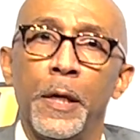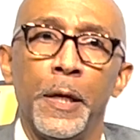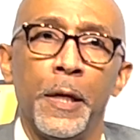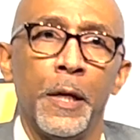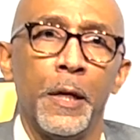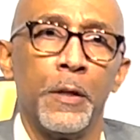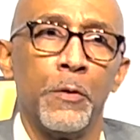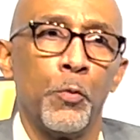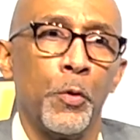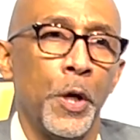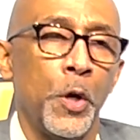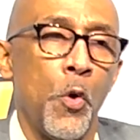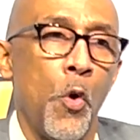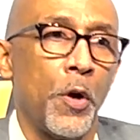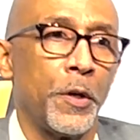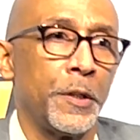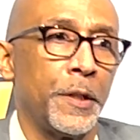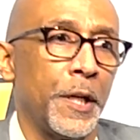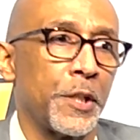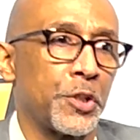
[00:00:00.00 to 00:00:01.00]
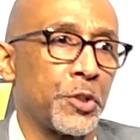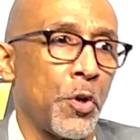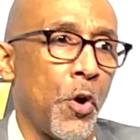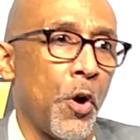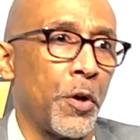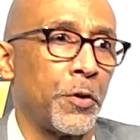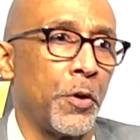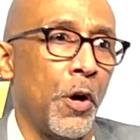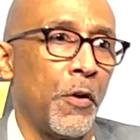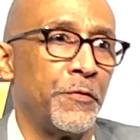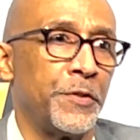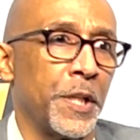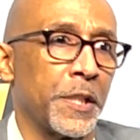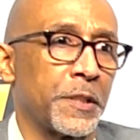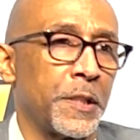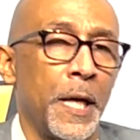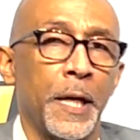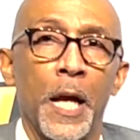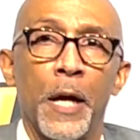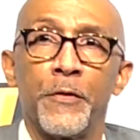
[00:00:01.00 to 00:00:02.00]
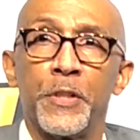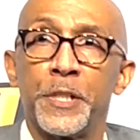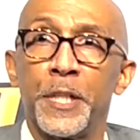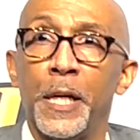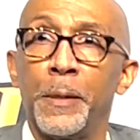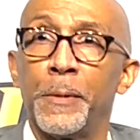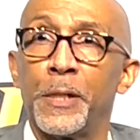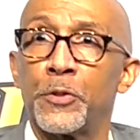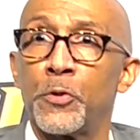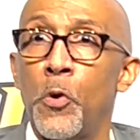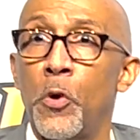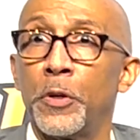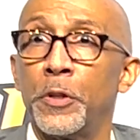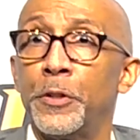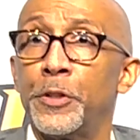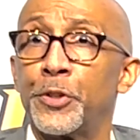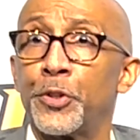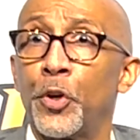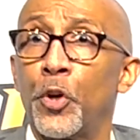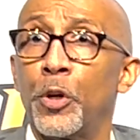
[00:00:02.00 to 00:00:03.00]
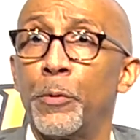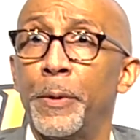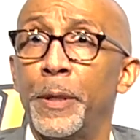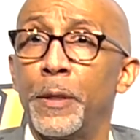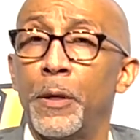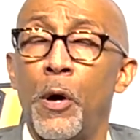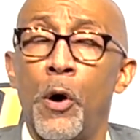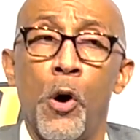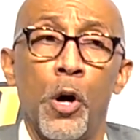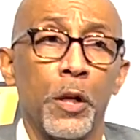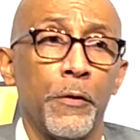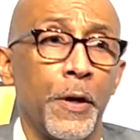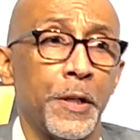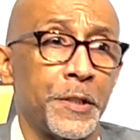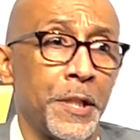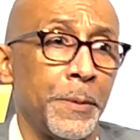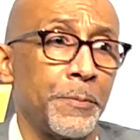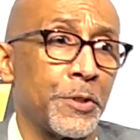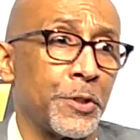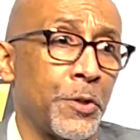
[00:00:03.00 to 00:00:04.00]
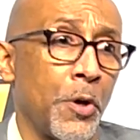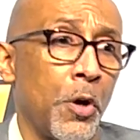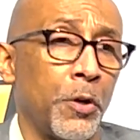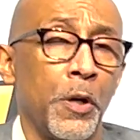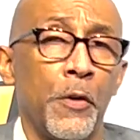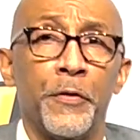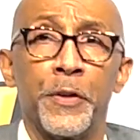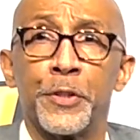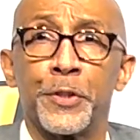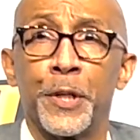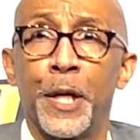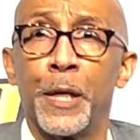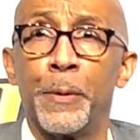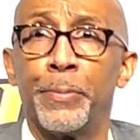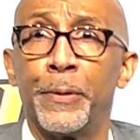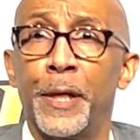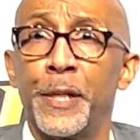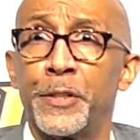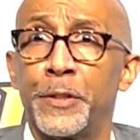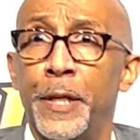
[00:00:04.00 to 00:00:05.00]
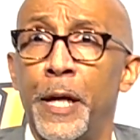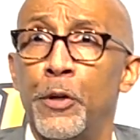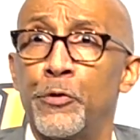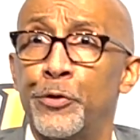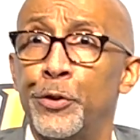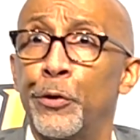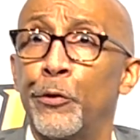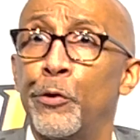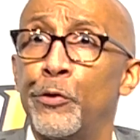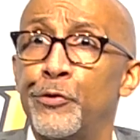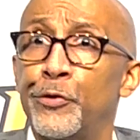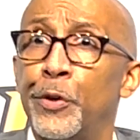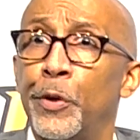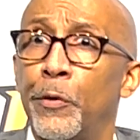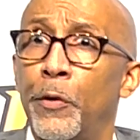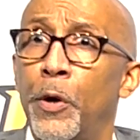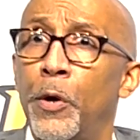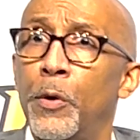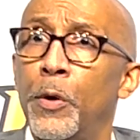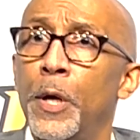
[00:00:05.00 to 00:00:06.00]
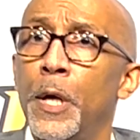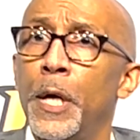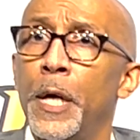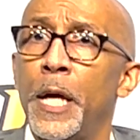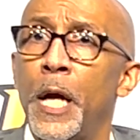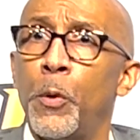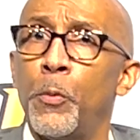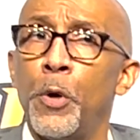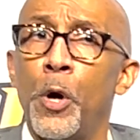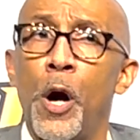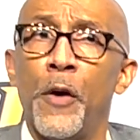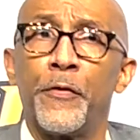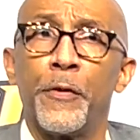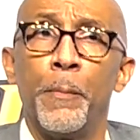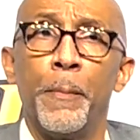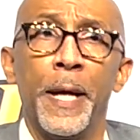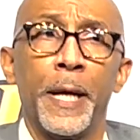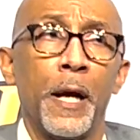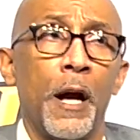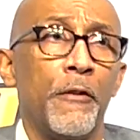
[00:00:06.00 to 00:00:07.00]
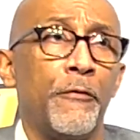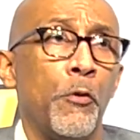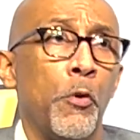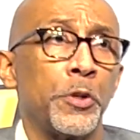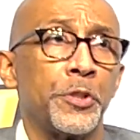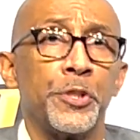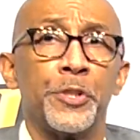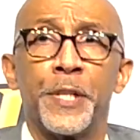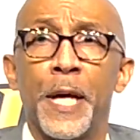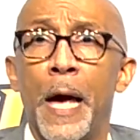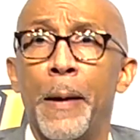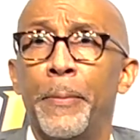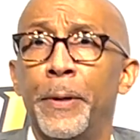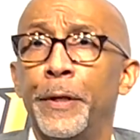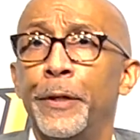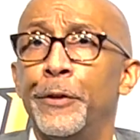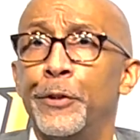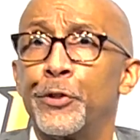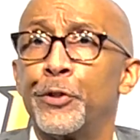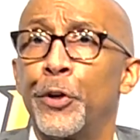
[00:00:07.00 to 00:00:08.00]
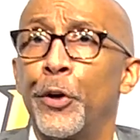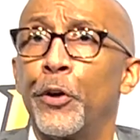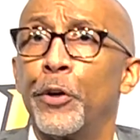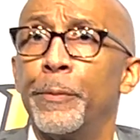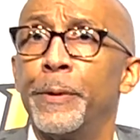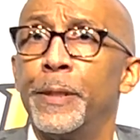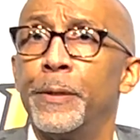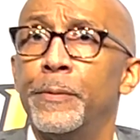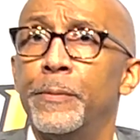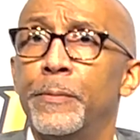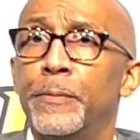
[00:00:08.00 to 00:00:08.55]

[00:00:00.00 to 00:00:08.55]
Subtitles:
And we're going in there starting off just like every team that's going in this tournament. All of our teams are starting off in the same place now, 0-0. And we all have to make our fortunes happen in this tournament.